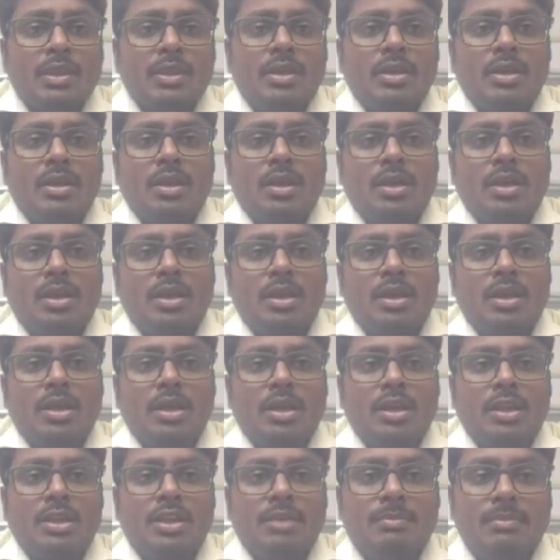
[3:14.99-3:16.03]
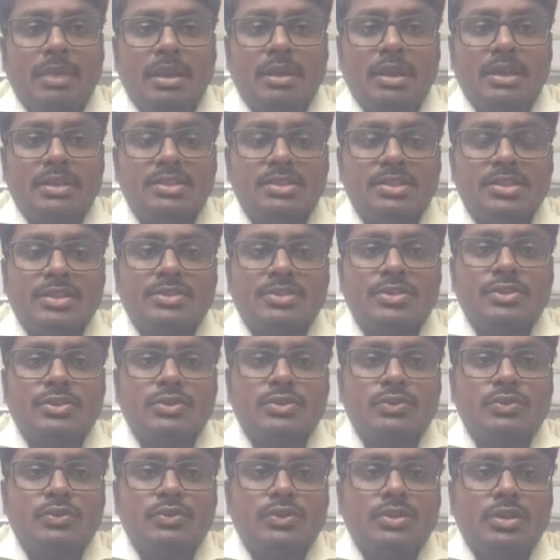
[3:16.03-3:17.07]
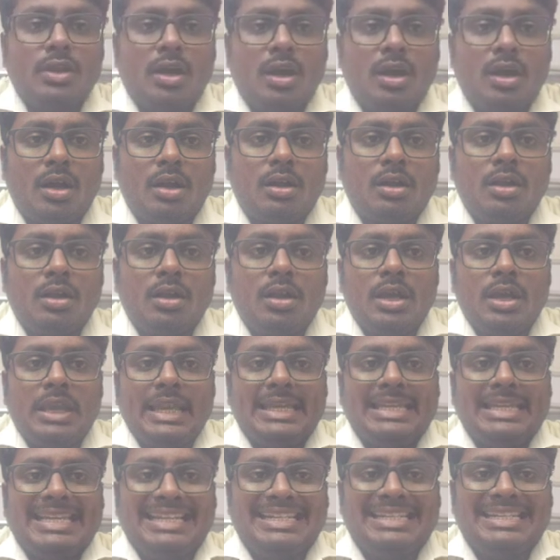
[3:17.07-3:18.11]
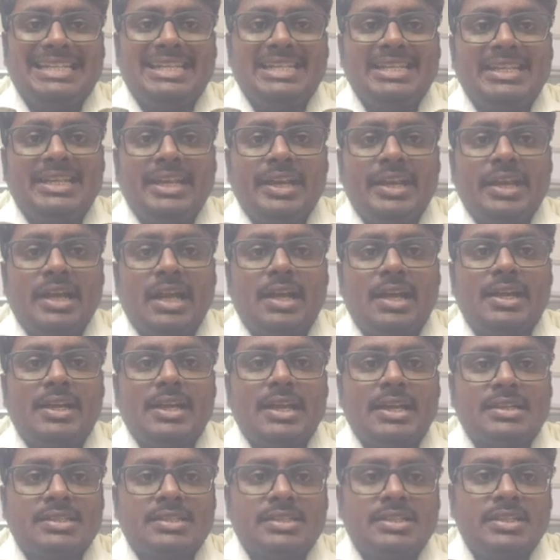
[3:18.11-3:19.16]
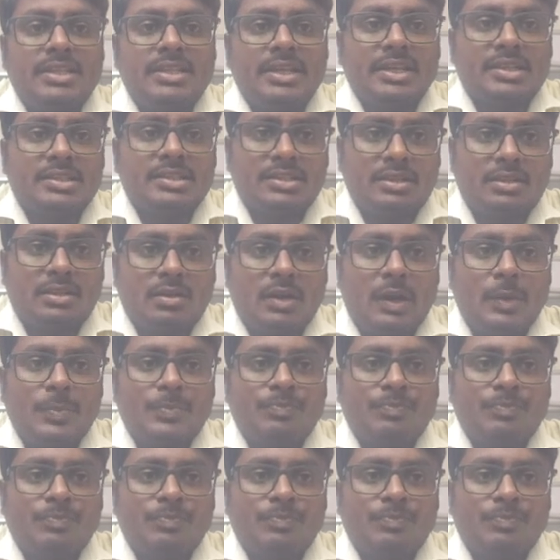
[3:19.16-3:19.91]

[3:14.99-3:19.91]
the instructions used are LDA and STA, etc.